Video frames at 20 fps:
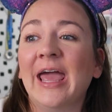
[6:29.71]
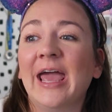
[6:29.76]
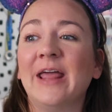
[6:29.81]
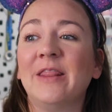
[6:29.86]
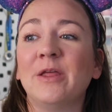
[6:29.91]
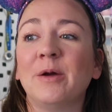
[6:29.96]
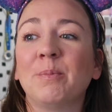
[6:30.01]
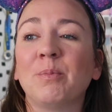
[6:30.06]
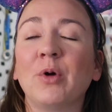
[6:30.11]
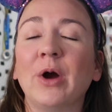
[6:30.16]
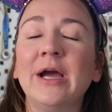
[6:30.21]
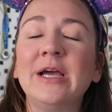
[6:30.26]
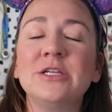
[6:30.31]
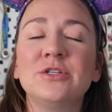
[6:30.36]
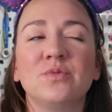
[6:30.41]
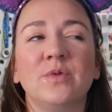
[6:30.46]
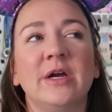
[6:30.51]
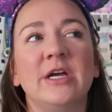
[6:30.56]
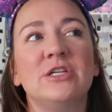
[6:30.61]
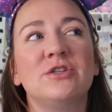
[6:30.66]
And the
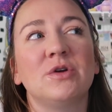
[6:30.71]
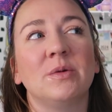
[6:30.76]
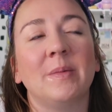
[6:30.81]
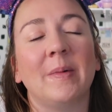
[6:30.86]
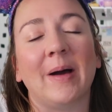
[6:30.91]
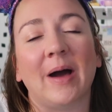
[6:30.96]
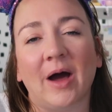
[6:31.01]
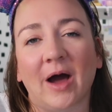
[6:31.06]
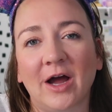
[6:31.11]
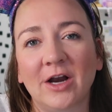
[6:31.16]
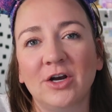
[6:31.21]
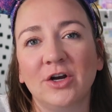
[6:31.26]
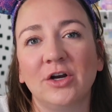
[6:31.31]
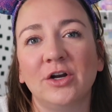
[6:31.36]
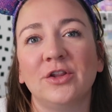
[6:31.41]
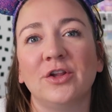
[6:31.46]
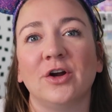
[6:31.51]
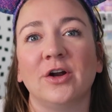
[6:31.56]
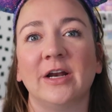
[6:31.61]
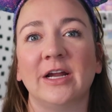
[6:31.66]
price range from about
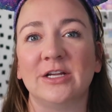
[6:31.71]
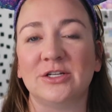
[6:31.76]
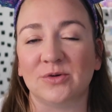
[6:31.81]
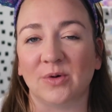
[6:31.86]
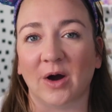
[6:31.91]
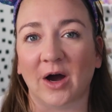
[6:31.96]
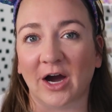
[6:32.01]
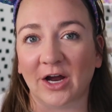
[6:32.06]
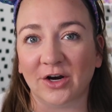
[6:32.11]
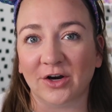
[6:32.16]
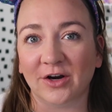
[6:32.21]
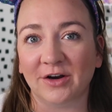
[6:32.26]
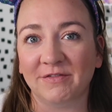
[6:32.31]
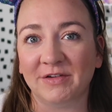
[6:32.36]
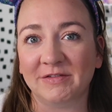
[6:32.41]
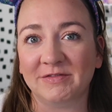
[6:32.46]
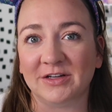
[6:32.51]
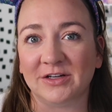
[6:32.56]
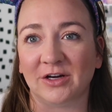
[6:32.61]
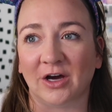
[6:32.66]
$130 to
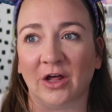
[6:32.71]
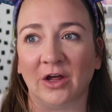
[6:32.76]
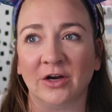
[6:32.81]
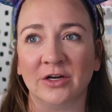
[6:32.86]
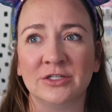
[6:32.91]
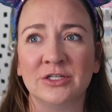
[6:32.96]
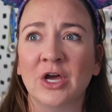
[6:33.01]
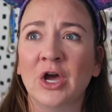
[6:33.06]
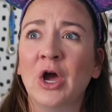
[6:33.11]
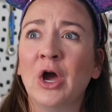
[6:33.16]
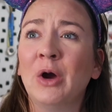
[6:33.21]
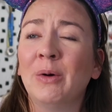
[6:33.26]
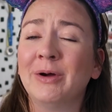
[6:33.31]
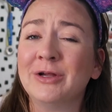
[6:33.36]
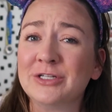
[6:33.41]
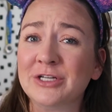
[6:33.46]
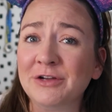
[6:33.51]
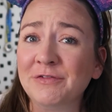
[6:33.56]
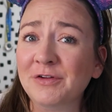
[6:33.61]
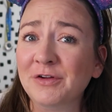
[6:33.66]
$150,
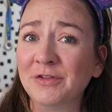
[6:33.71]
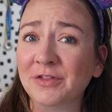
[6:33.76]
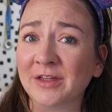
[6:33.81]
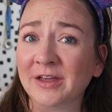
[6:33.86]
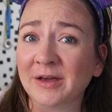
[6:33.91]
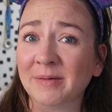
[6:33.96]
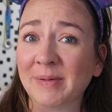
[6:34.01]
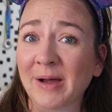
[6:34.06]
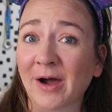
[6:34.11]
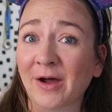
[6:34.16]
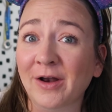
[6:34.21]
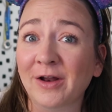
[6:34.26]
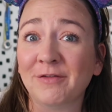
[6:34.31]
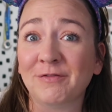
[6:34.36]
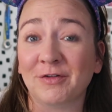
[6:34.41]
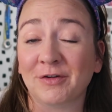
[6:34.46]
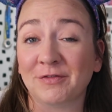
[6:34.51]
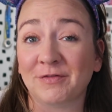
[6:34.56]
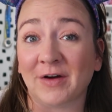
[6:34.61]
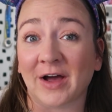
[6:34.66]
which if you think about it,
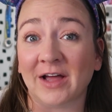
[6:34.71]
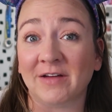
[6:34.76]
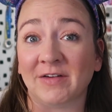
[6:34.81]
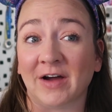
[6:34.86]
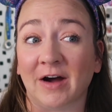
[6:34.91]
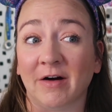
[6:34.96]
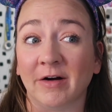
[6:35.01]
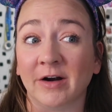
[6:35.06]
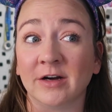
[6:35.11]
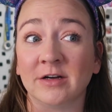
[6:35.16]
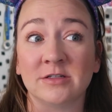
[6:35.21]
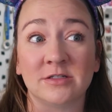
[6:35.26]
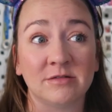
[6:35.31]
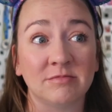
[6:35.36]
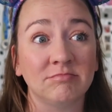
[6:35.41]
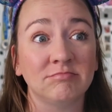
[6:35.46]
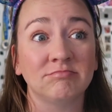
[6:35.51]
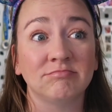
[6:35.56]
for 5 hours,